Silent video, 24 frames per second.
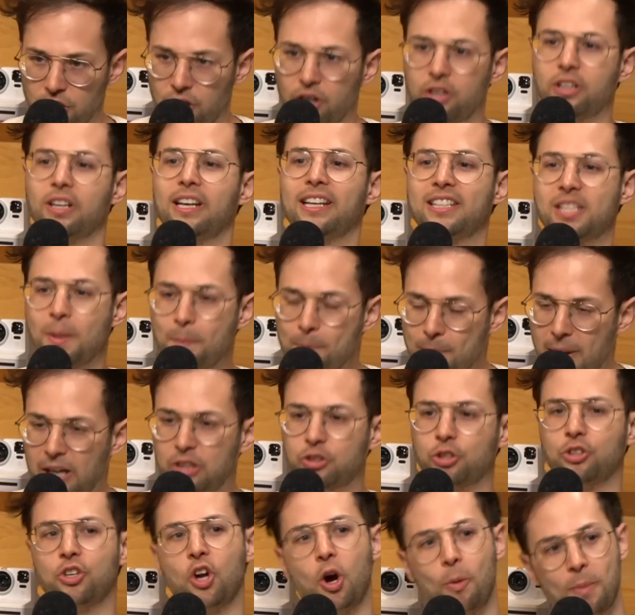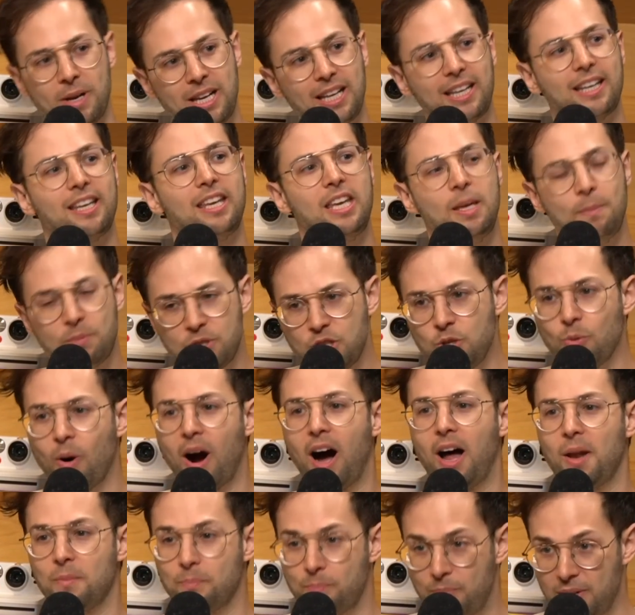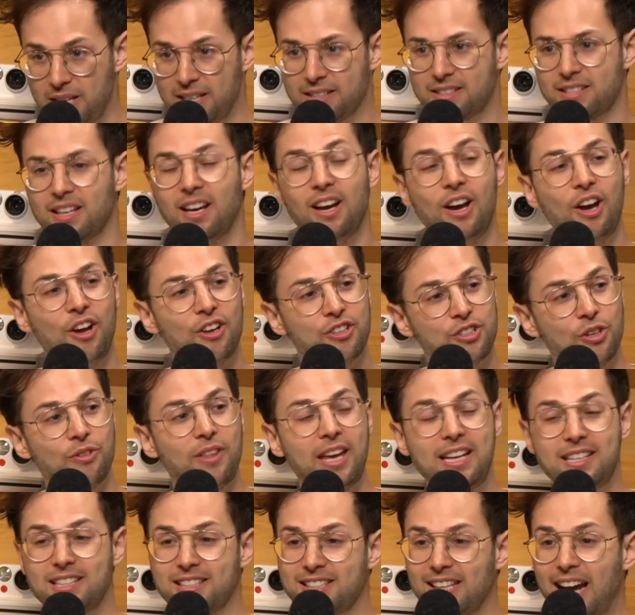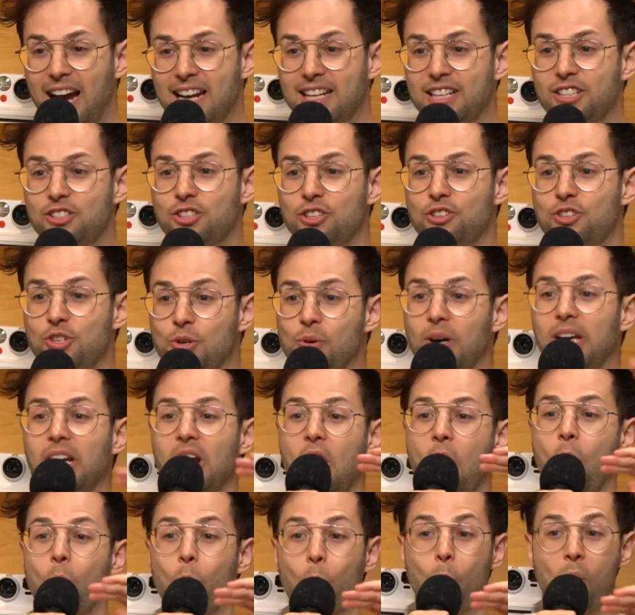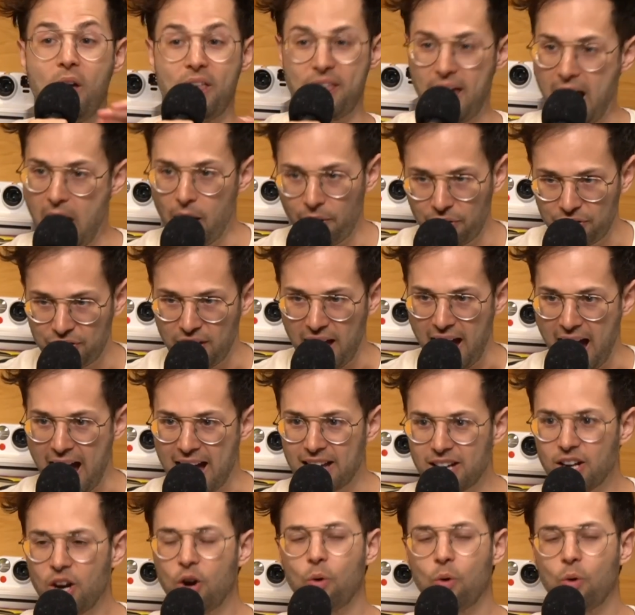duck. It's a metronome, and it keeps you on beat. So they decided to do it without that,